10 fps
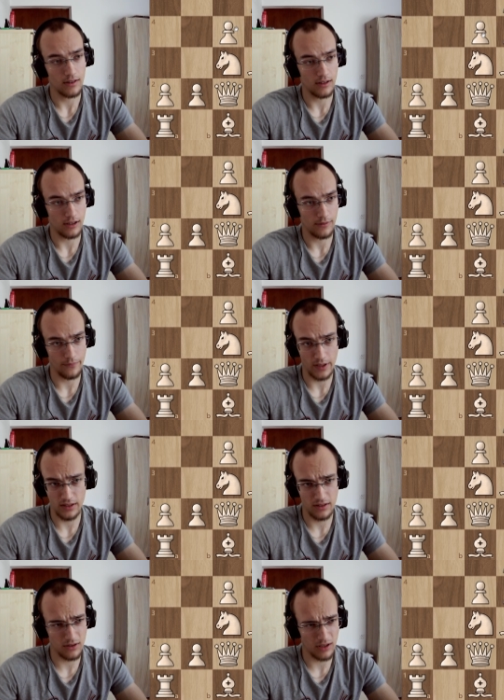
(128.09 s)
um,
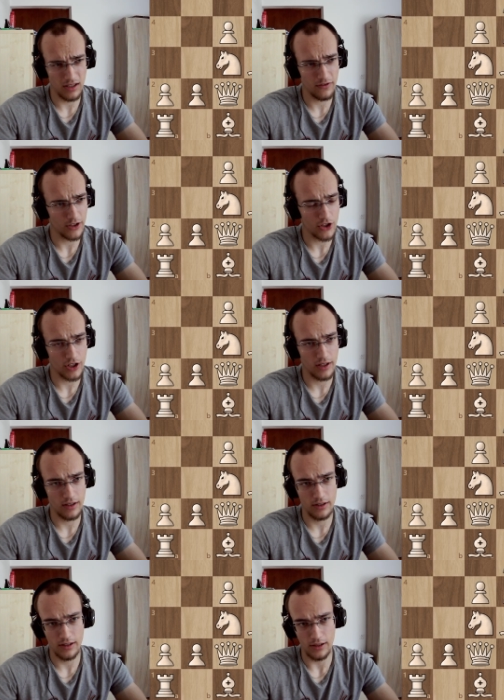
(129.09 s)
and you can even shut
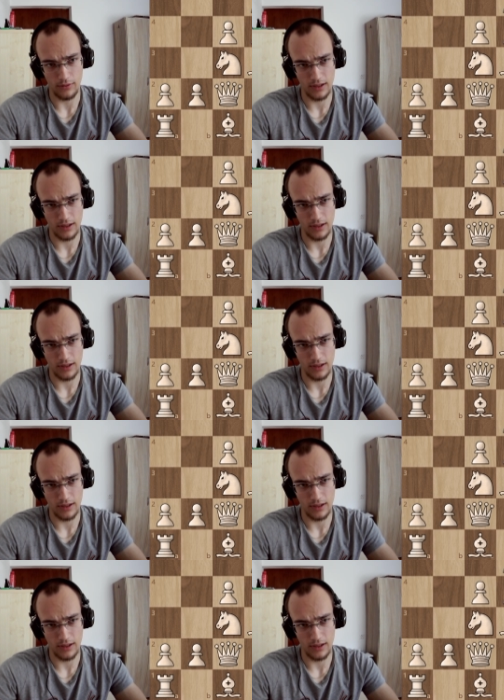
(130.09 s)
that down.